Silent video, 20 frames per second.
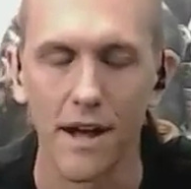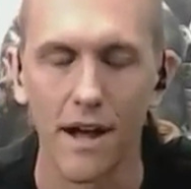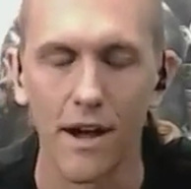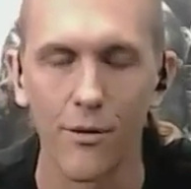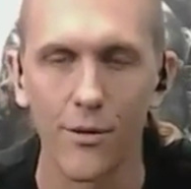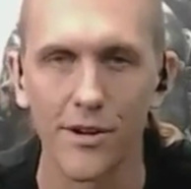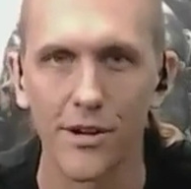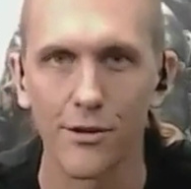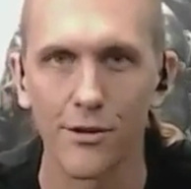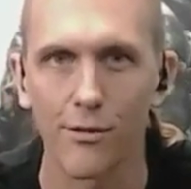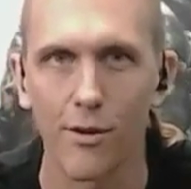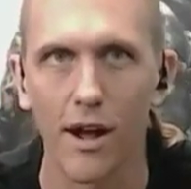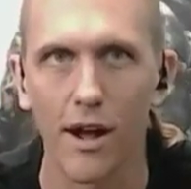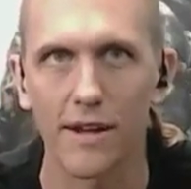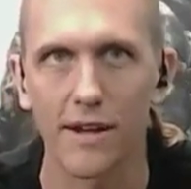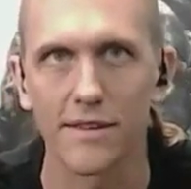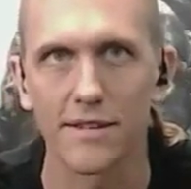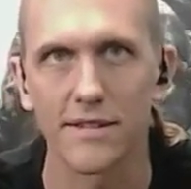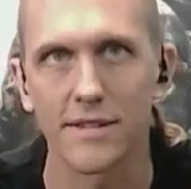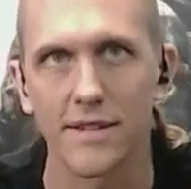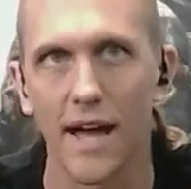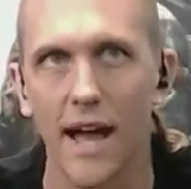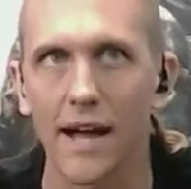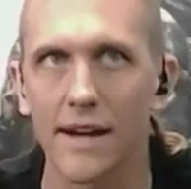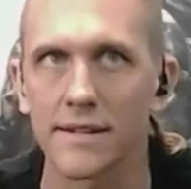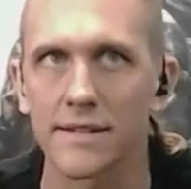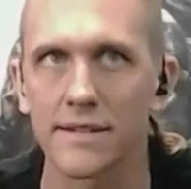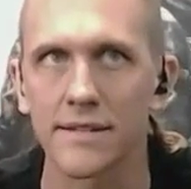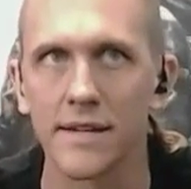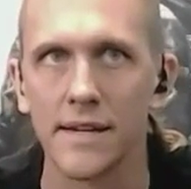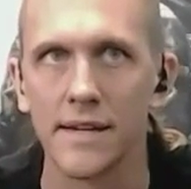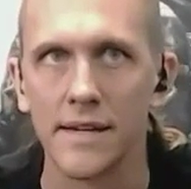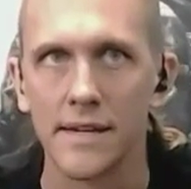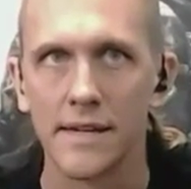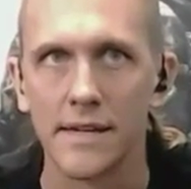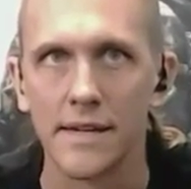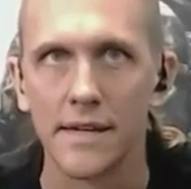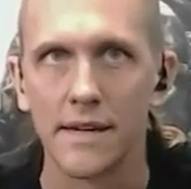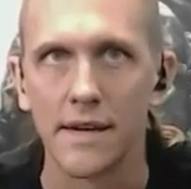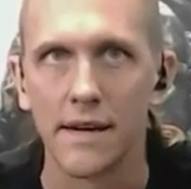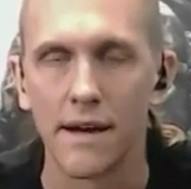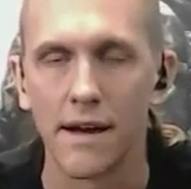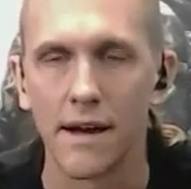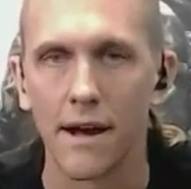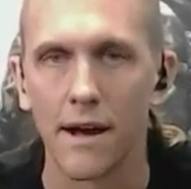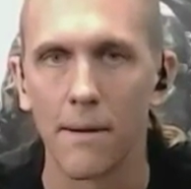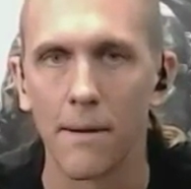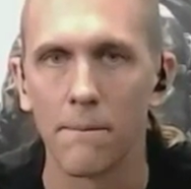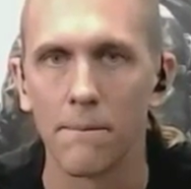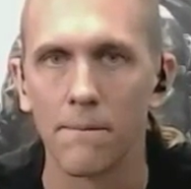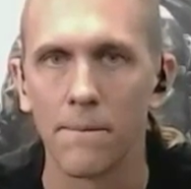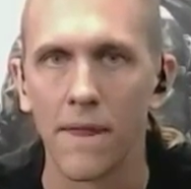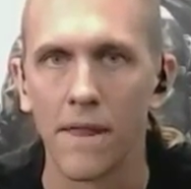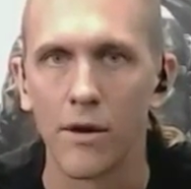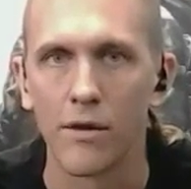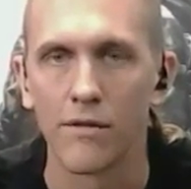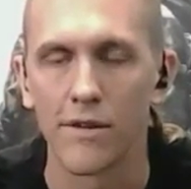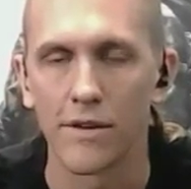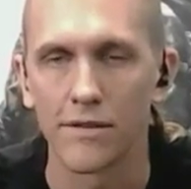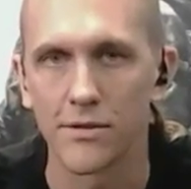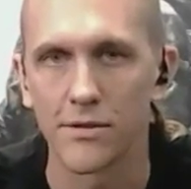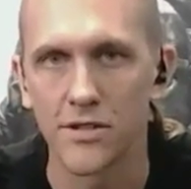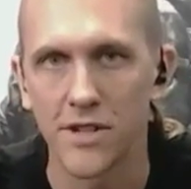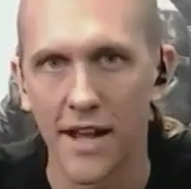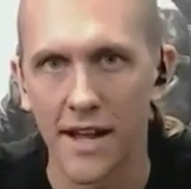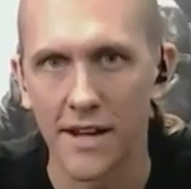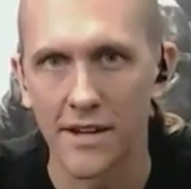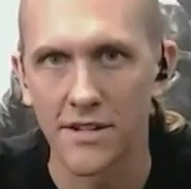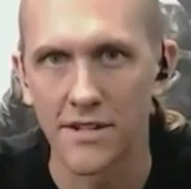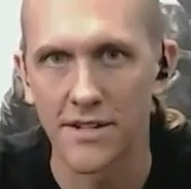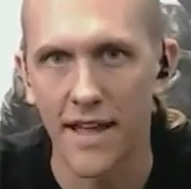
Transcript: when you're rocking the stacks. We've also changed